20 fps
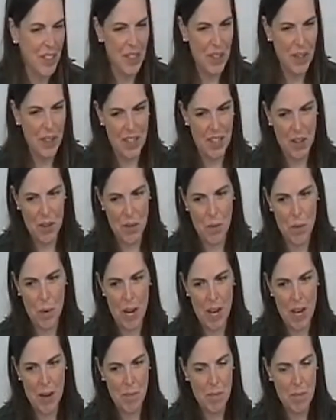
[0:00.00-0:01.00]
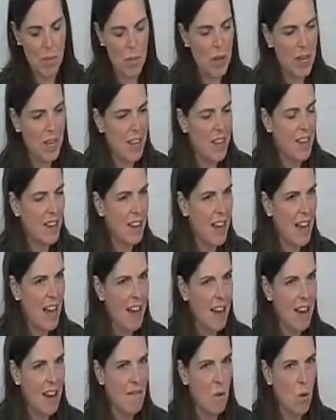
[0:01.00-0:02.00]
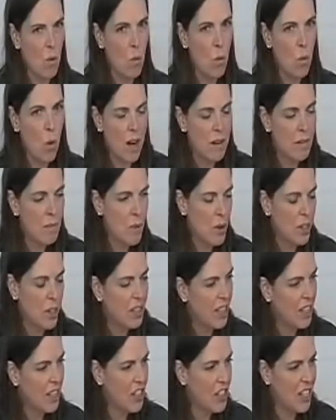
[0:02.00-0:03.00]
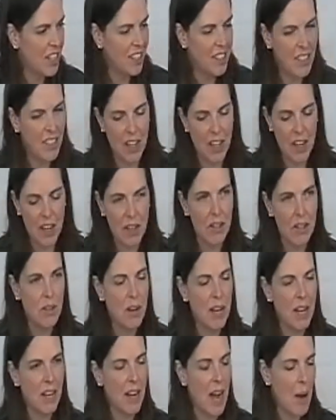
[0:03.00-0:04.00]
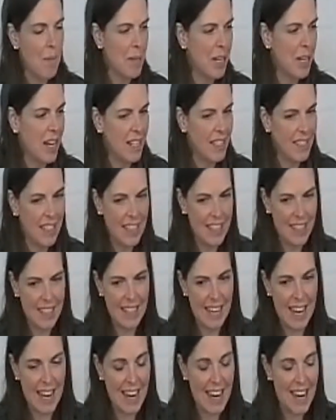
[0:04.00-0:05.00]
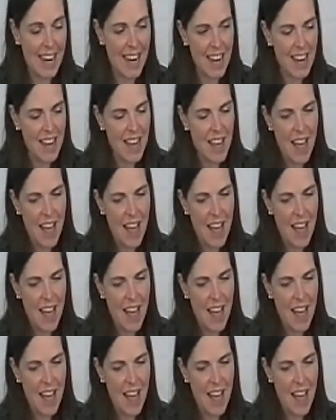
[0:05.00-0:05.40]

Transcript: Norton. Um, we have one more session to go in COPRH Con today.